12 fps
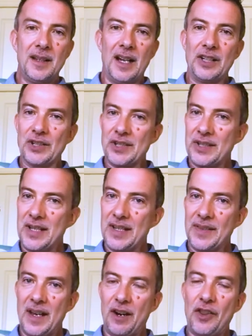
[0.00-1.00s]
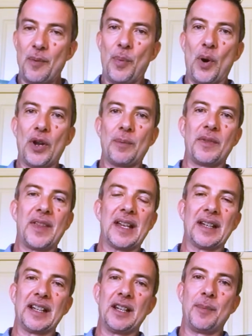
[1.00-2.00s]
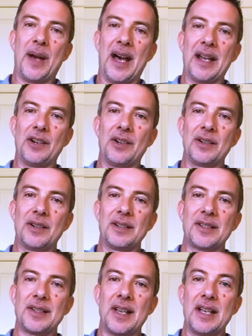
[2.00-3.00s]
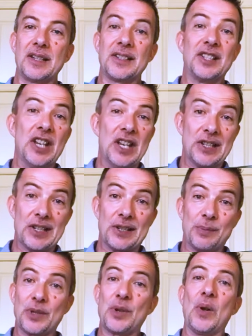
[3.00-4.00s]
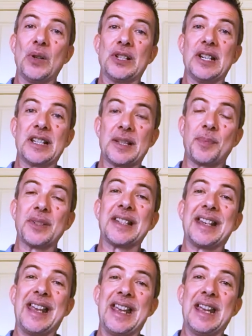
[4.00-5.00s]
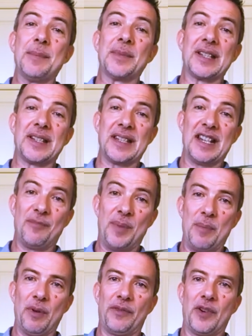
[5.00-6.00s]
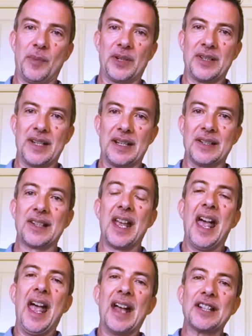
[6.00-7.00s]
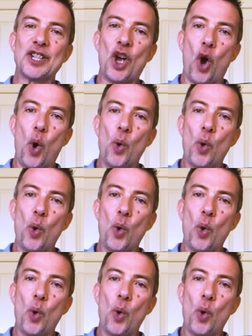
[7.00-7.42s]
And you'll see it there at the bottom of that little banner. It says, Jesus was called Jesus because he came to save people from their sins. It's